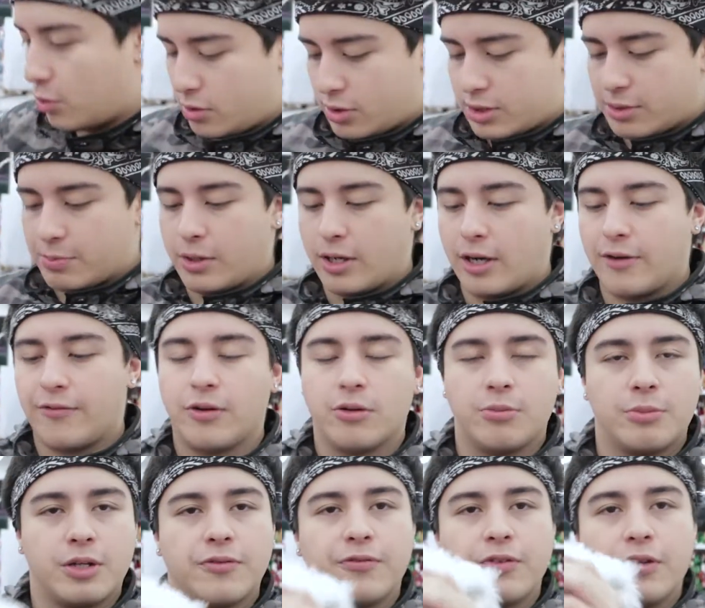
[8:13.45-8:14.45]
ones, but I
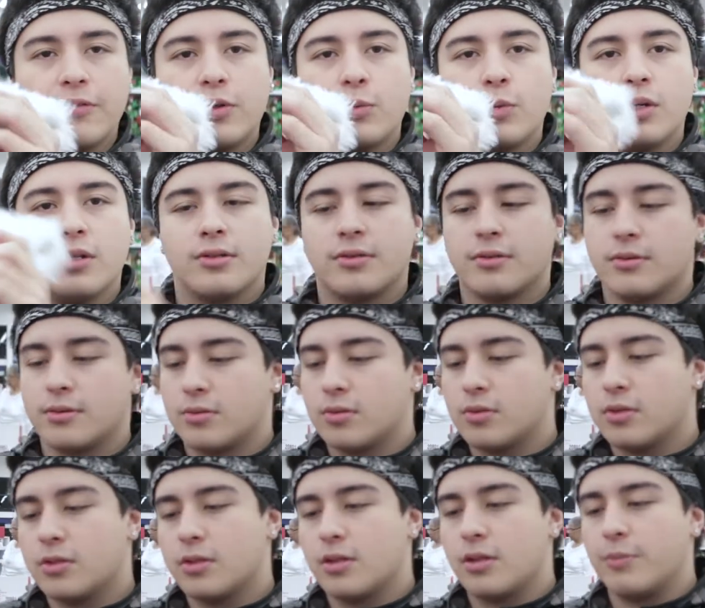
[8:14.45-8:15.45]
found it.
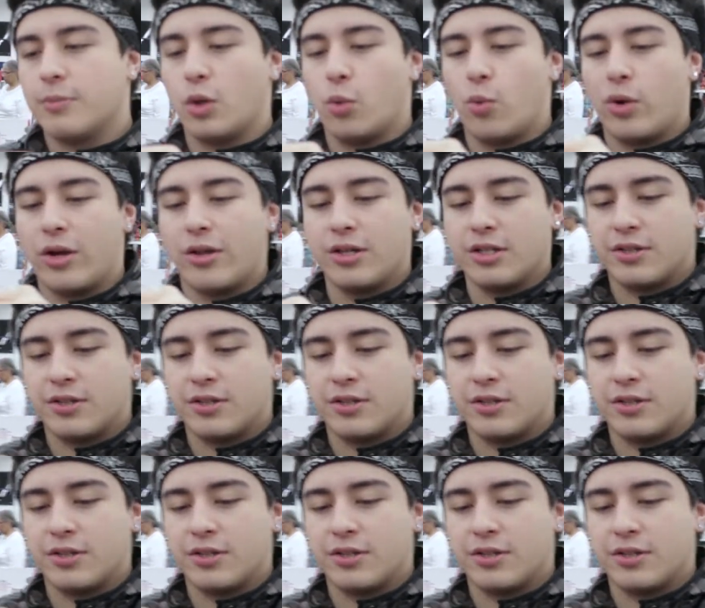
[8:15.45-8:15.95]
No way.